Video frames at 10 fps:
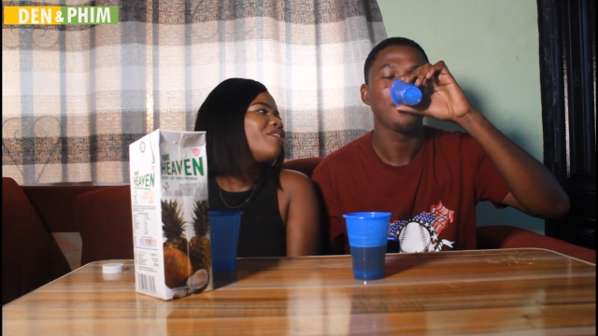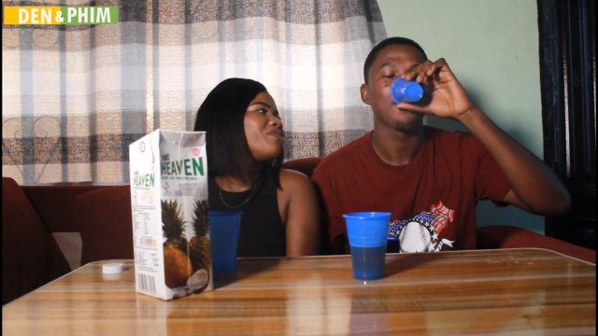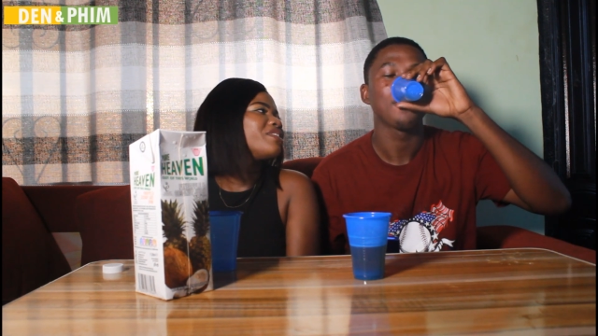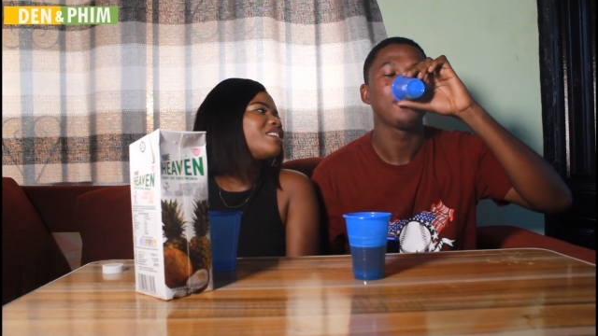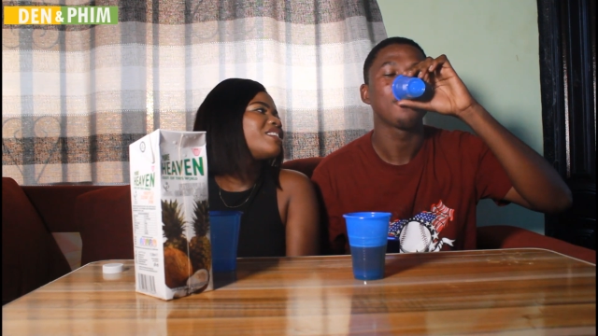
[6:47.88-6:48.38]

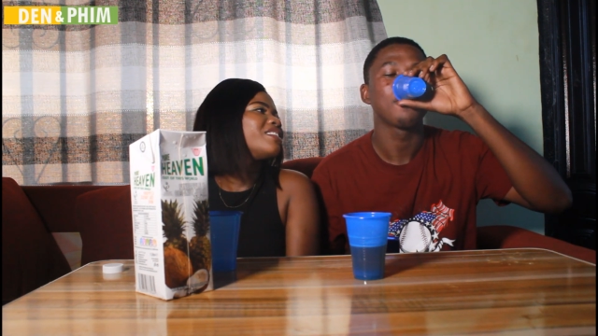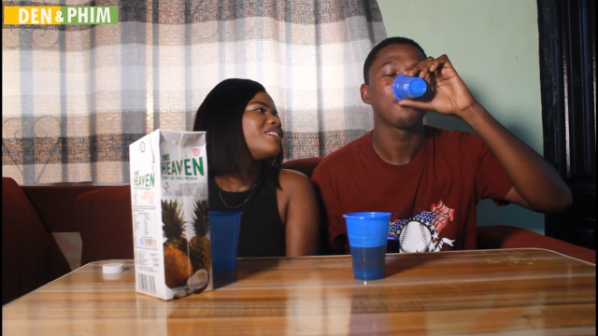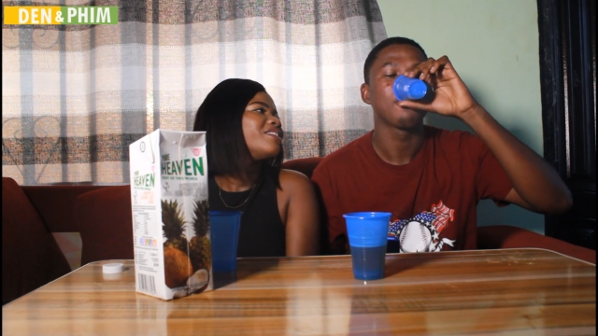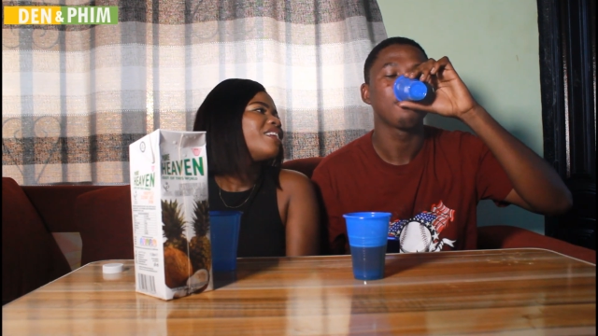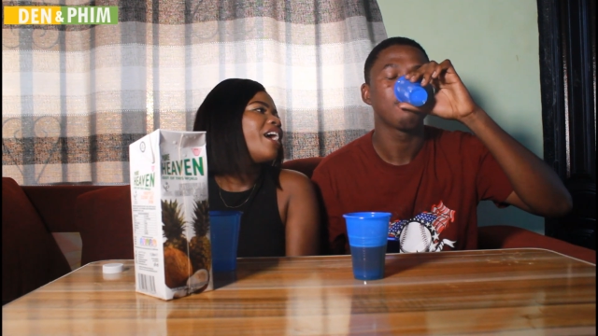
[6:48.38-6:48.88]
Speaker 1: Everything.
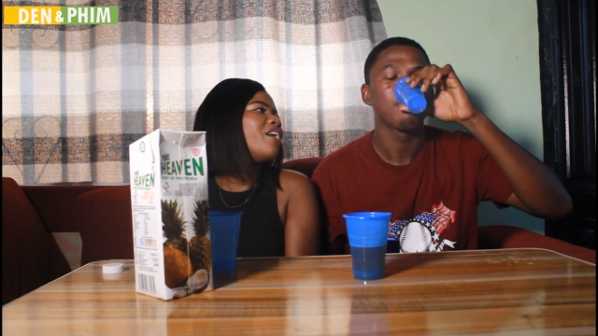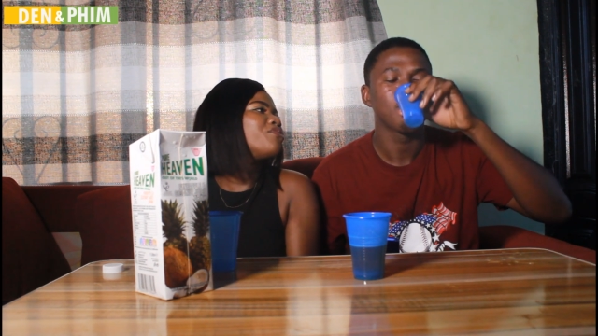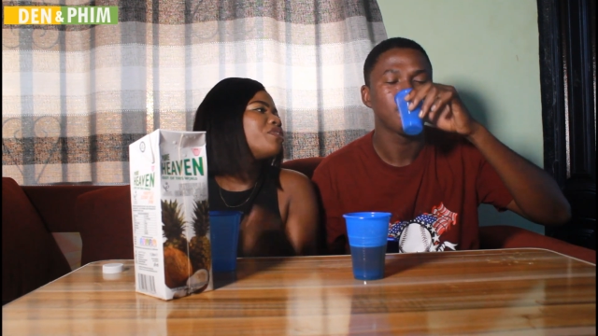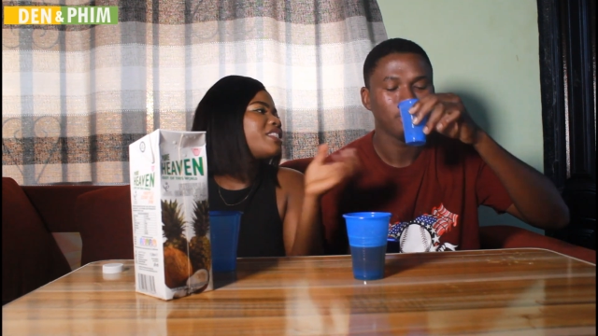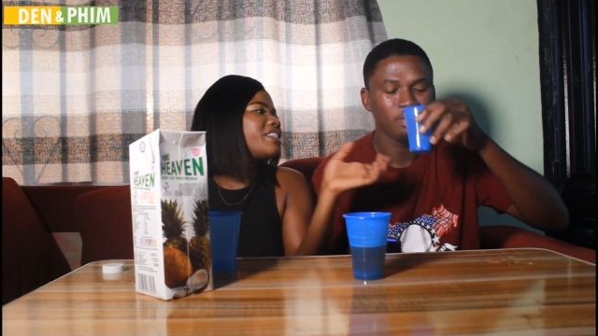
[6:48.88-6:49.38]

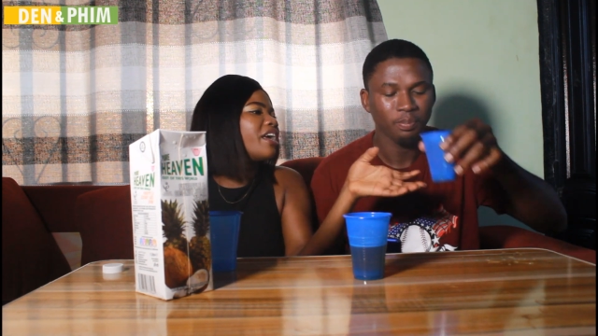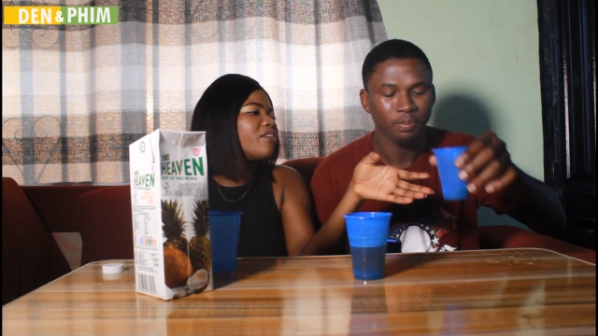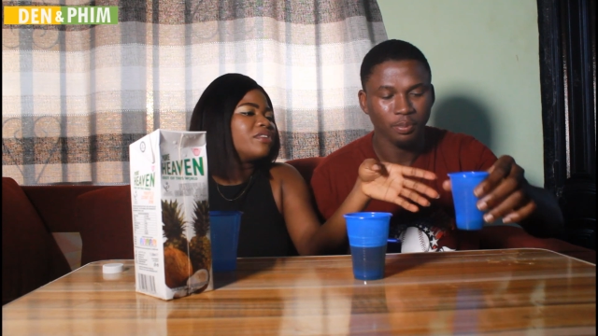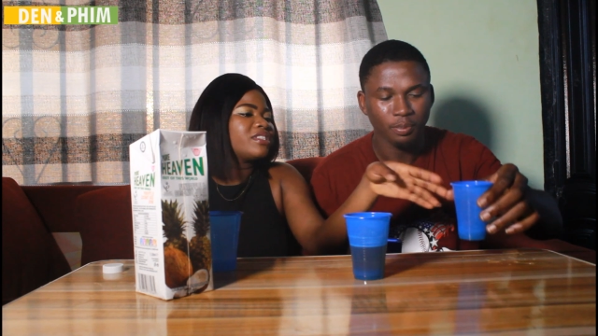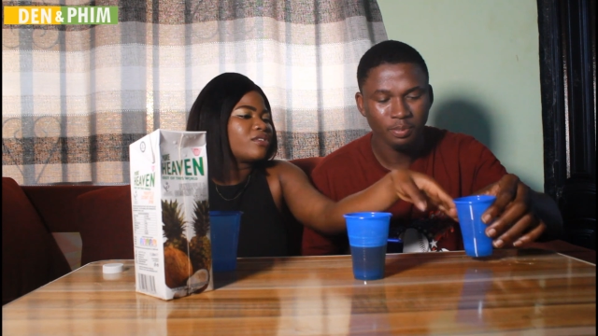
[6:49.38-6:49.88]
Everything,
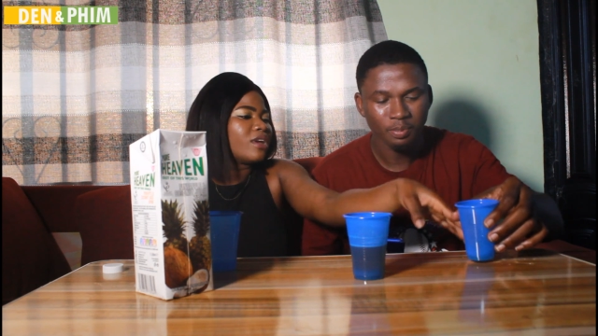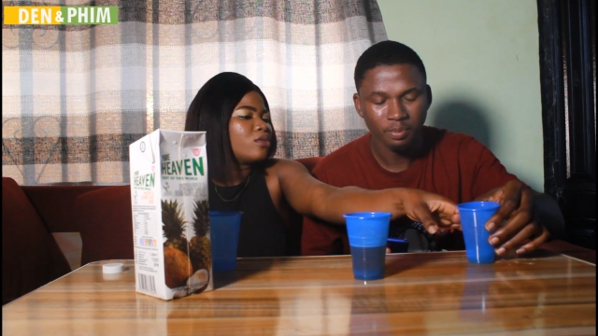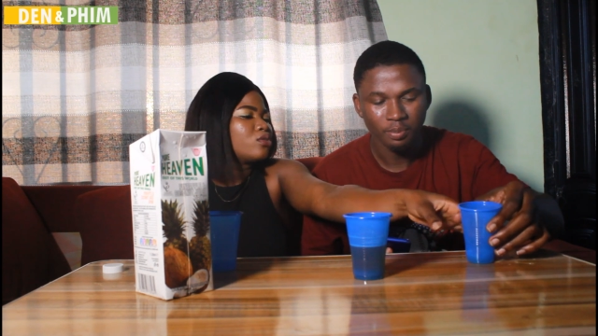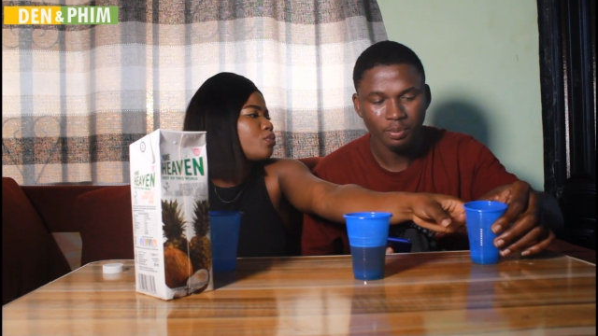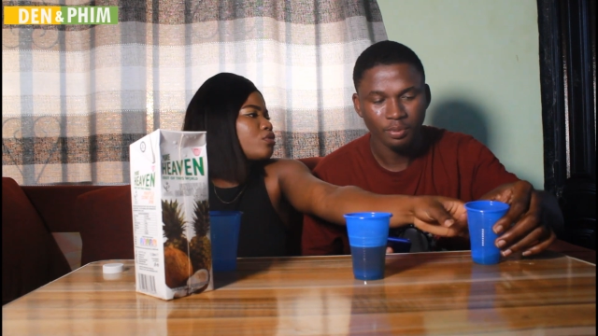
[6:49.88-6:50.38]
everything. You're
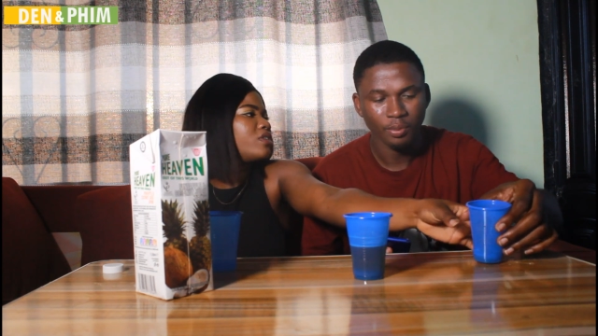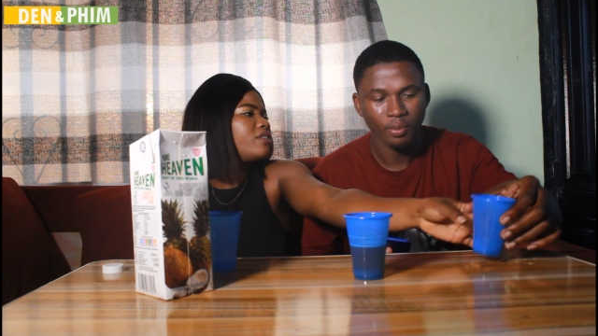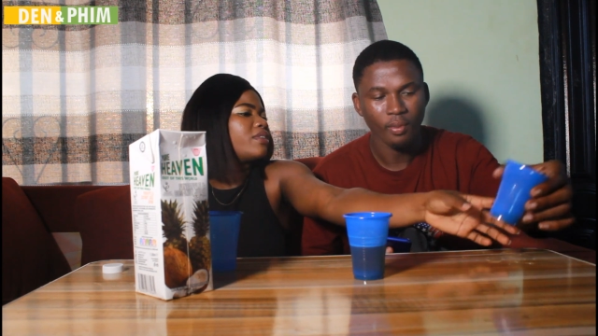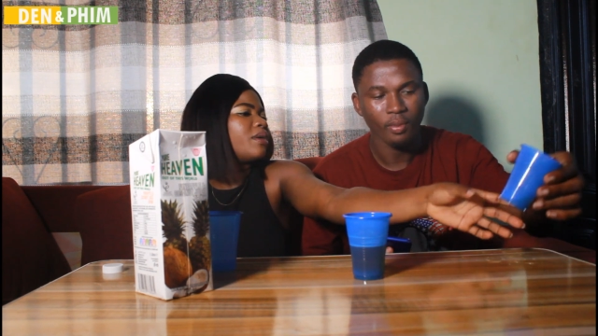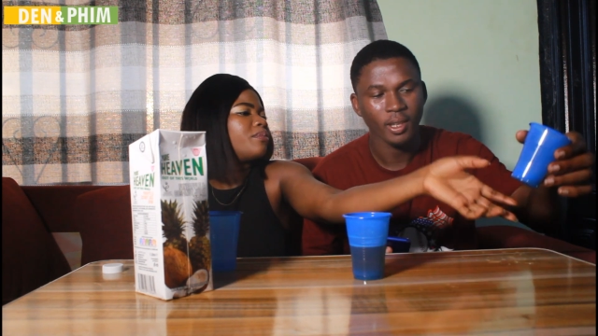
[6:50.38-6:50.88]
not supposed to
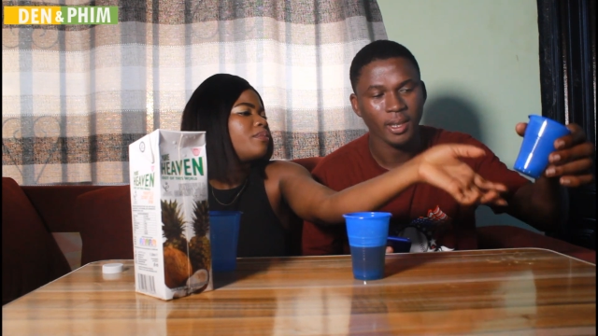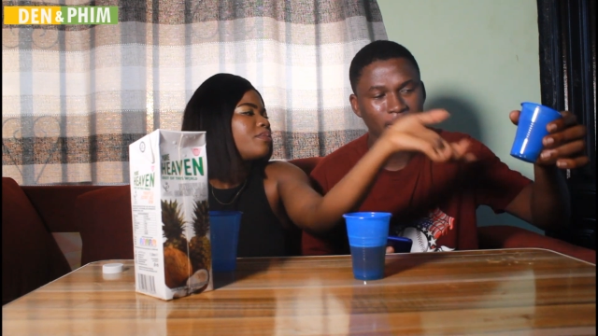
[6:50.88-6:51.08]
leave, sir.